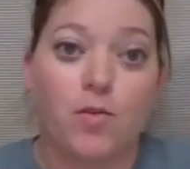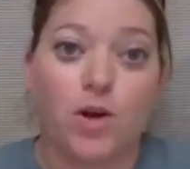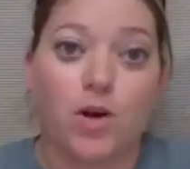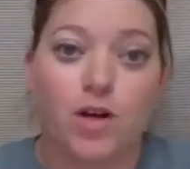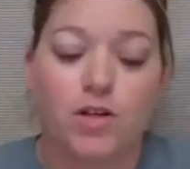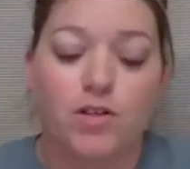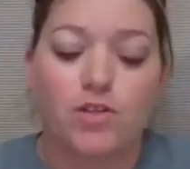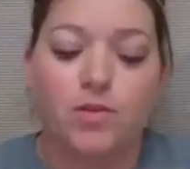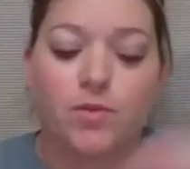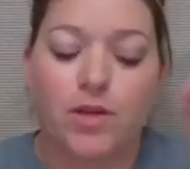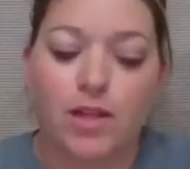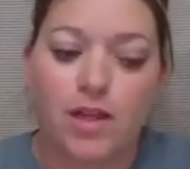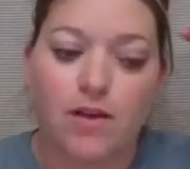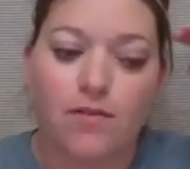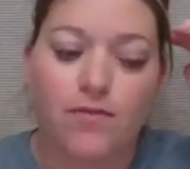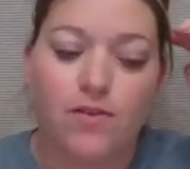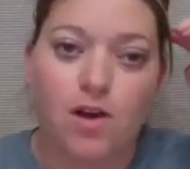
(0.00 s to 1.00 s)
Work. So we
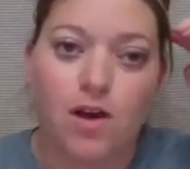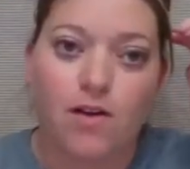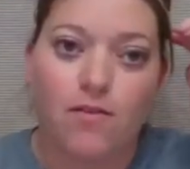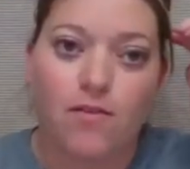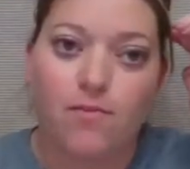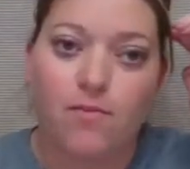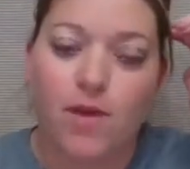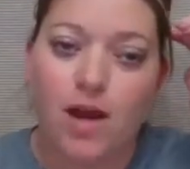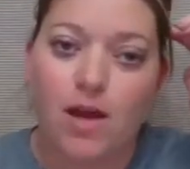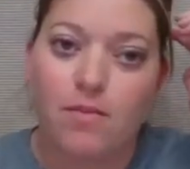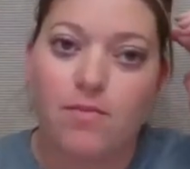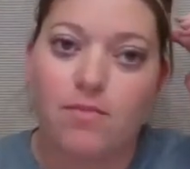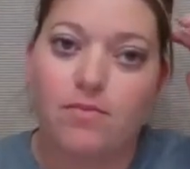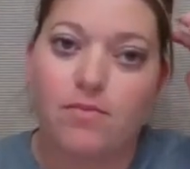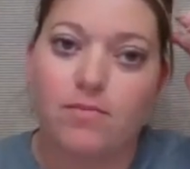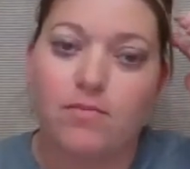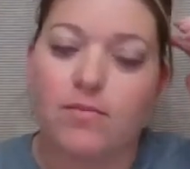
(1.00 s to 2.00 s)
left off,
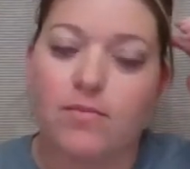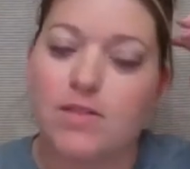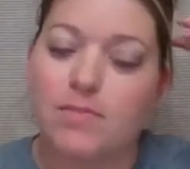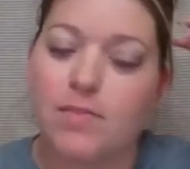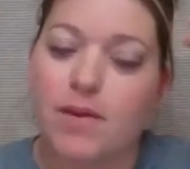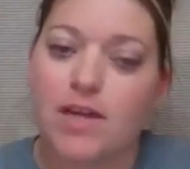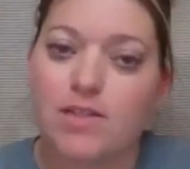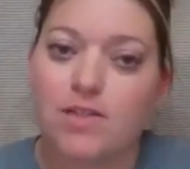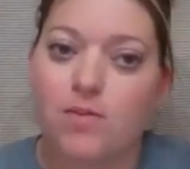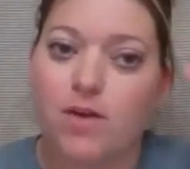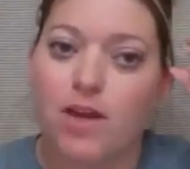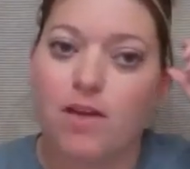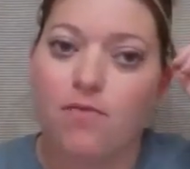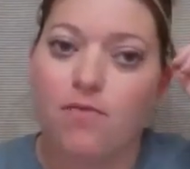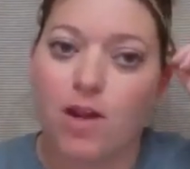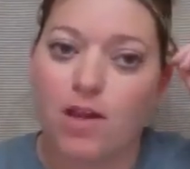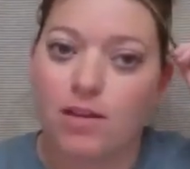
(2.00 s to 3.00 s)
Mom has passed
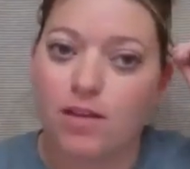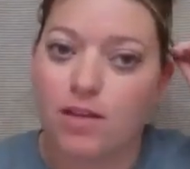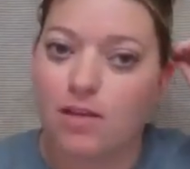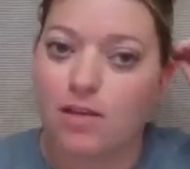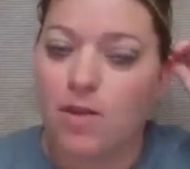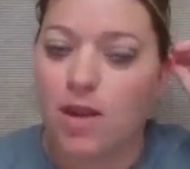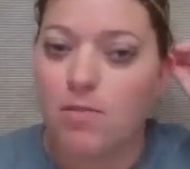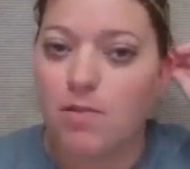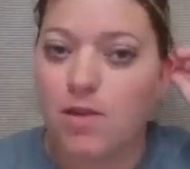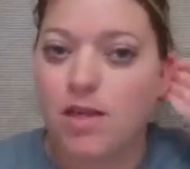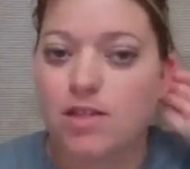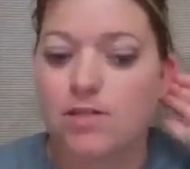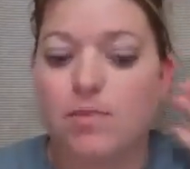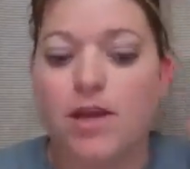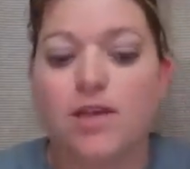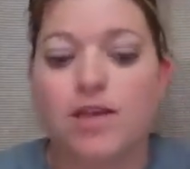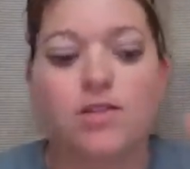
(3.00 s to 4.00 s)
away, Franklin, the baby, has
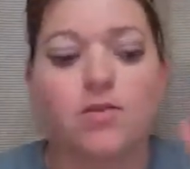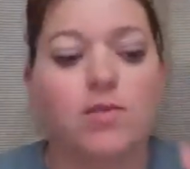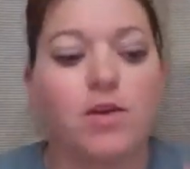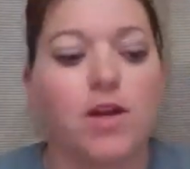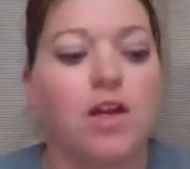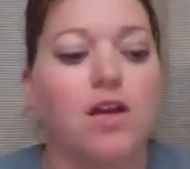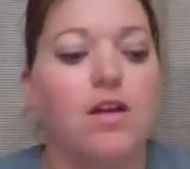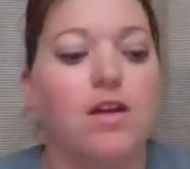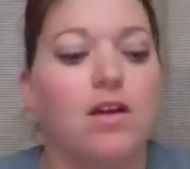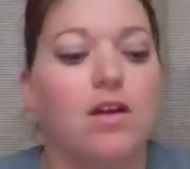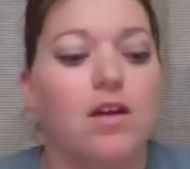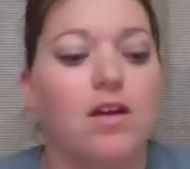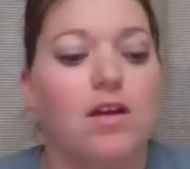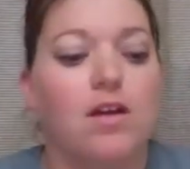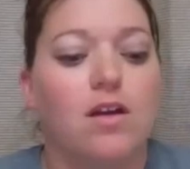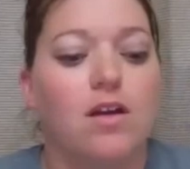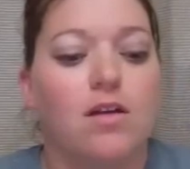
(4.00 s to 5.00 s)
passed away.
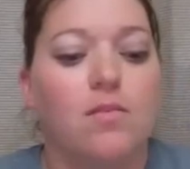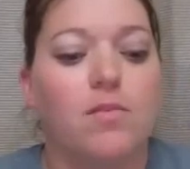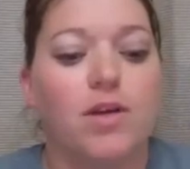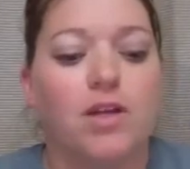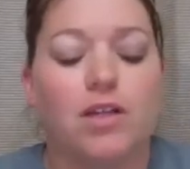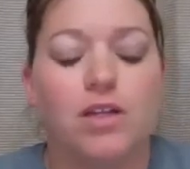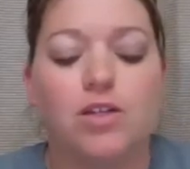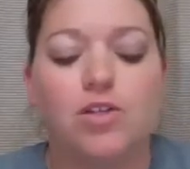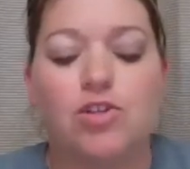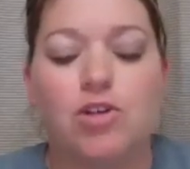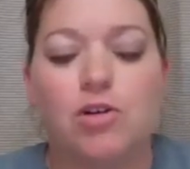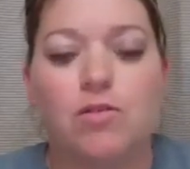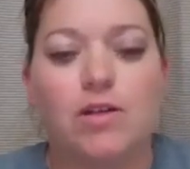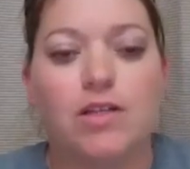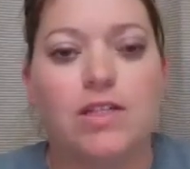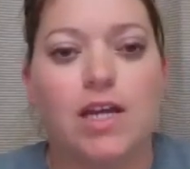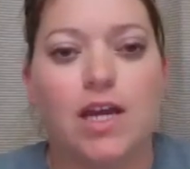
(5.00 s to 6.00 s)
Billy,
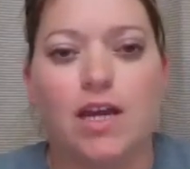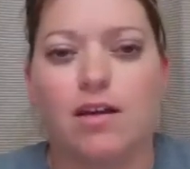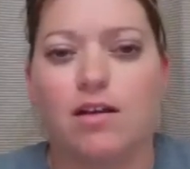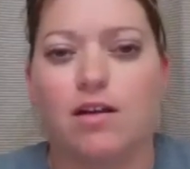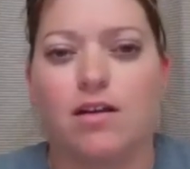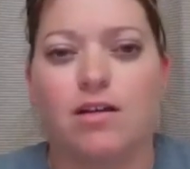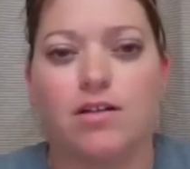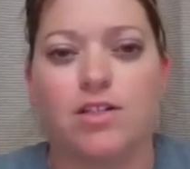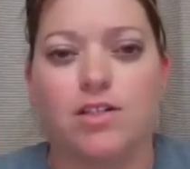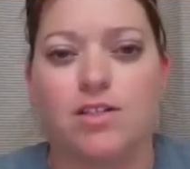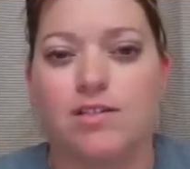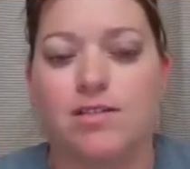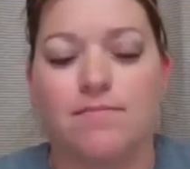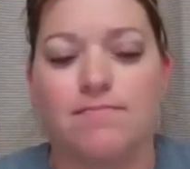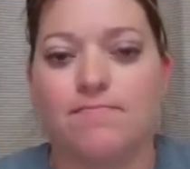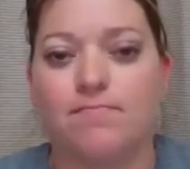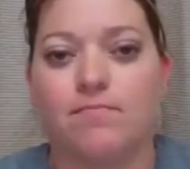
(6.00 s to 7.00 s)
Joe, and Dad are
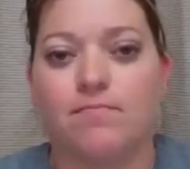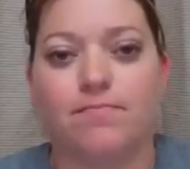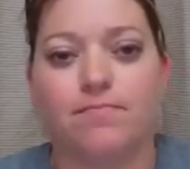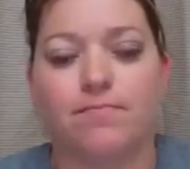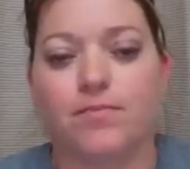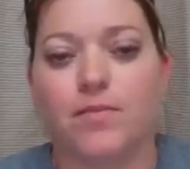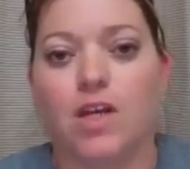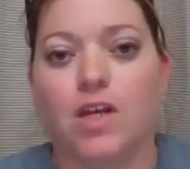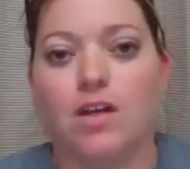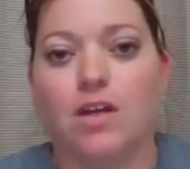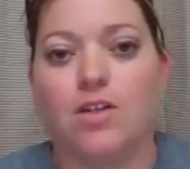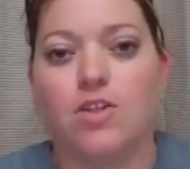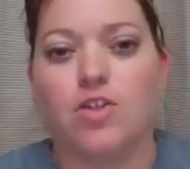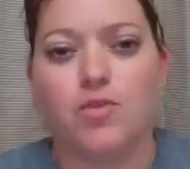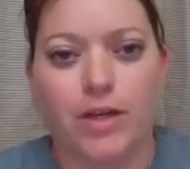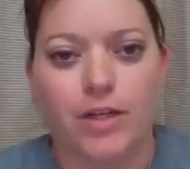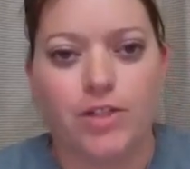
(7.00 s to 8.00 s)
just
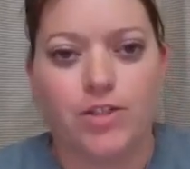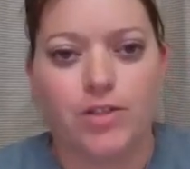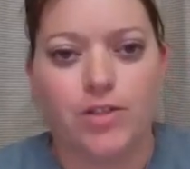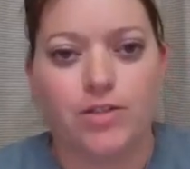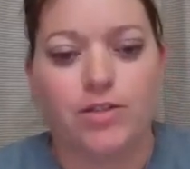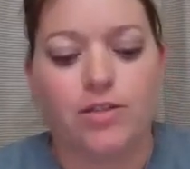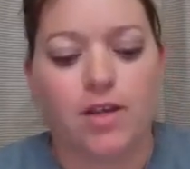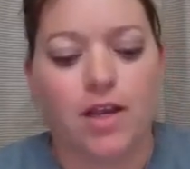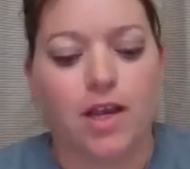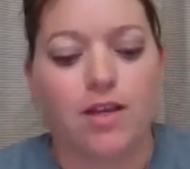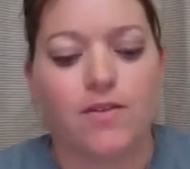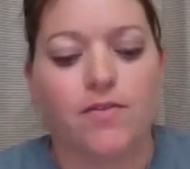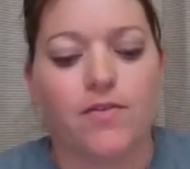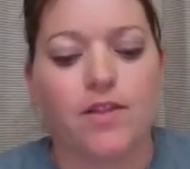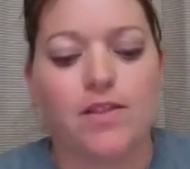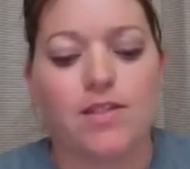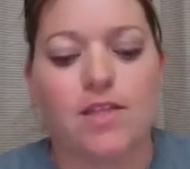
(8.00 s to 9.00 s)
strangers kind
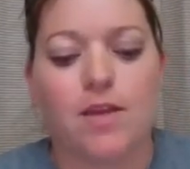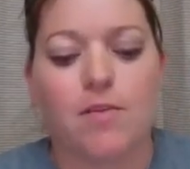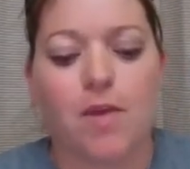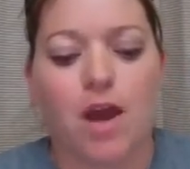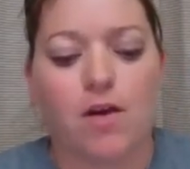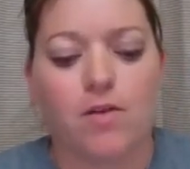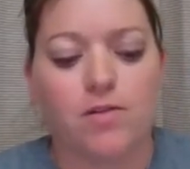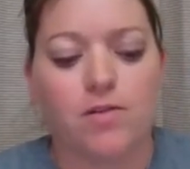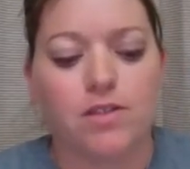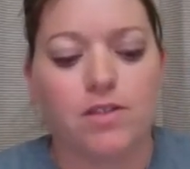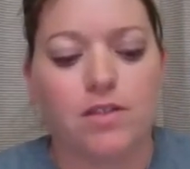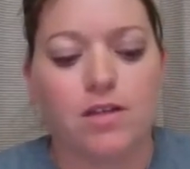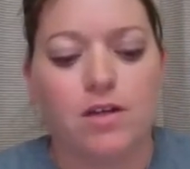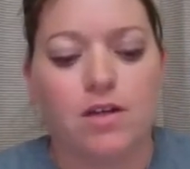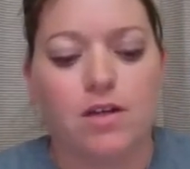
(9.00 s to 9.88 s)
of in the same house.